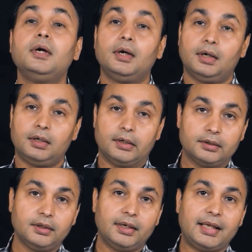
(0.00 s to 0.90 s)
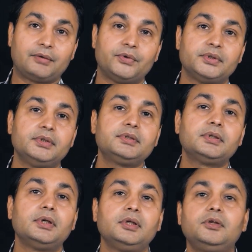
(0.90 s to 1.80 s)
another language is
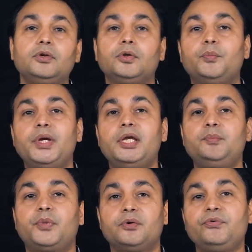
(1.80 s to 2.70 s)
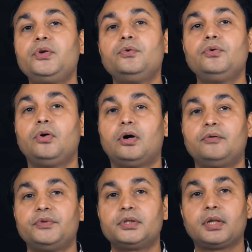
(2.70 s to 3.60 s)
the main purview
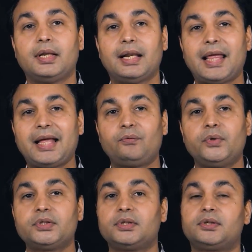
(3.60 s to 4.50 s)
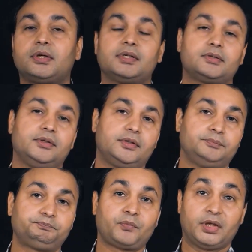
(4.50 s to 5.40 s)
of this language
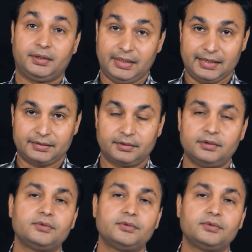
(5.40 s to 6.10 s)
translation task.